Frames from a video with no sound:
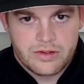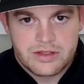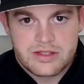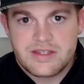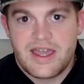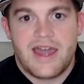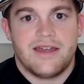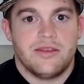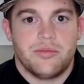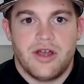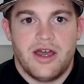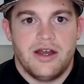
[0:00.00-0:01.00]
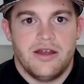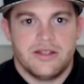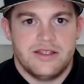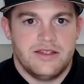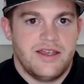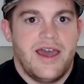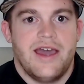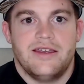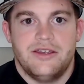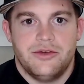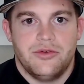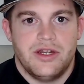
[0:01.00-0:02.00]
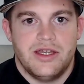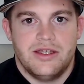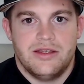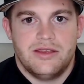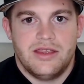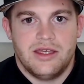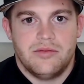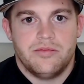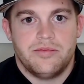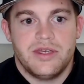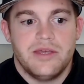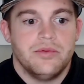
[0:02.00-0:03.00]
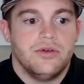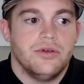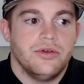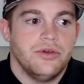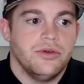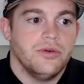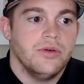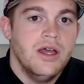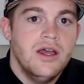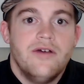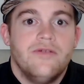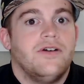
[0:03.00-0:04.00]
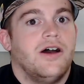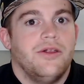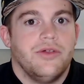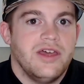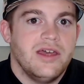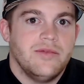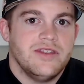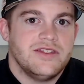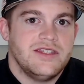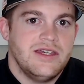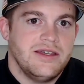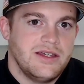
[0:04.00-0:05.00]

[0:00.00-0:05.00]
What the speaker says: tag the product and tag you in it, then people who follow them and see it